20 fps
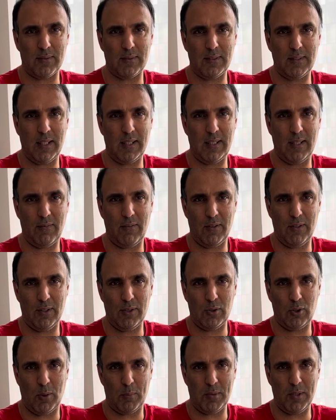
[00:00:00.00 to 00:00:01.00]
It never
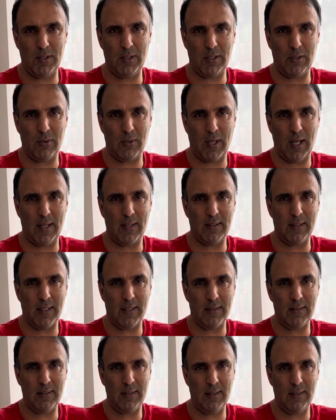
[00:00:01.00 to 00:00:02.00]
dropped in the UK in the
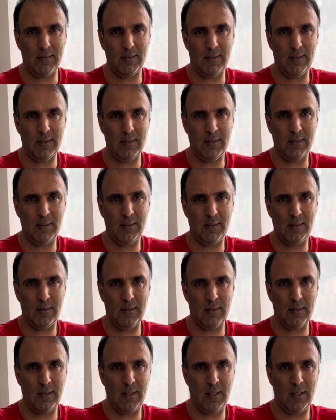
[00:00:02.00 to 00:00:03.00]
end, did it?
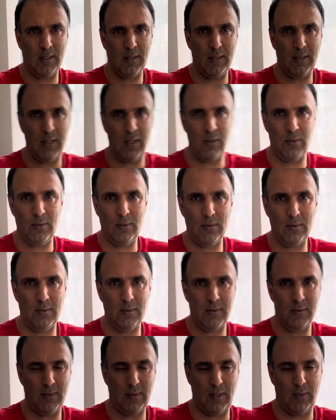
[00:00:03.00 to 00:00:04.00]
No,
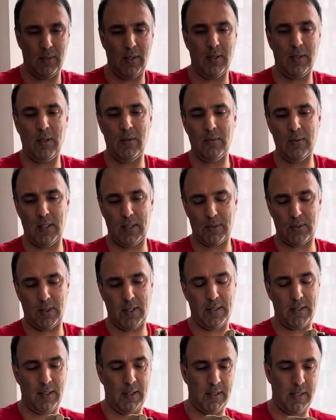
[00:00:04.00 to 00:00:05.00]
that's
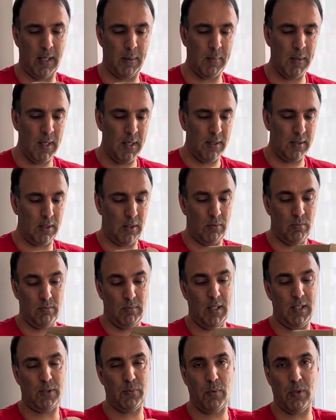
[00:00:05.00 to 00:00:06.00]
right then, yeah. So
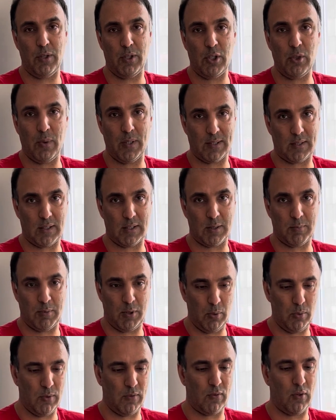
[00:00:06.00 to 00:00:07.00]
unless you were a US customer, you
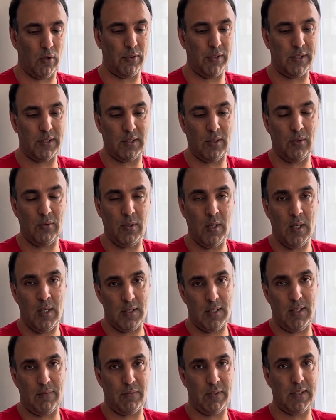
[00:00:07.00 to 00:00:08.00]
wouldn't have got this. So
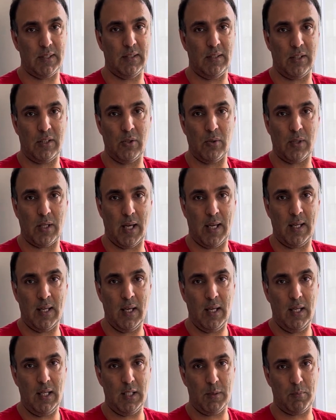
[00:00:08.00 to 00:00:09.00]
to have this in the UK
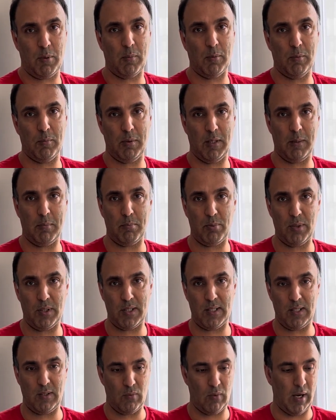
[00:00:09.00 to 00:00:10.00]
is probably
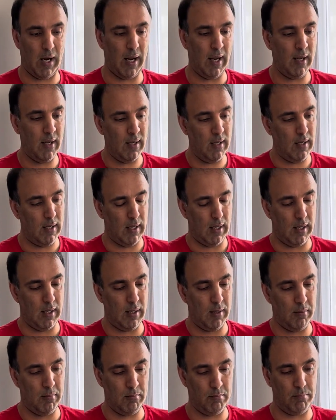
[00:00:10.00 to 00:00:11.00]
pretty rare,
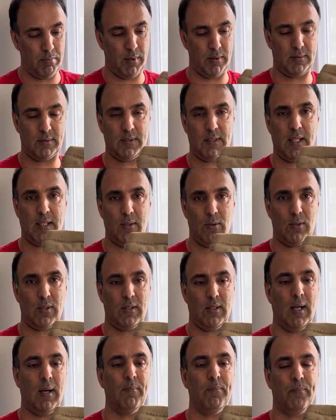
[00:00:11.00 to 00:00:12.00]
but take a look at
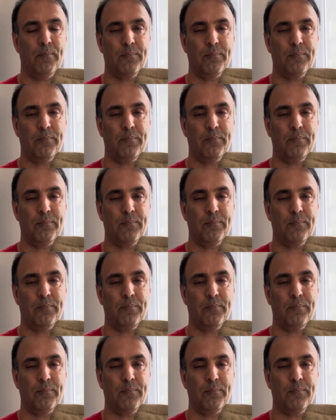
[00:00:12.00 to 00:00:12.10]
that.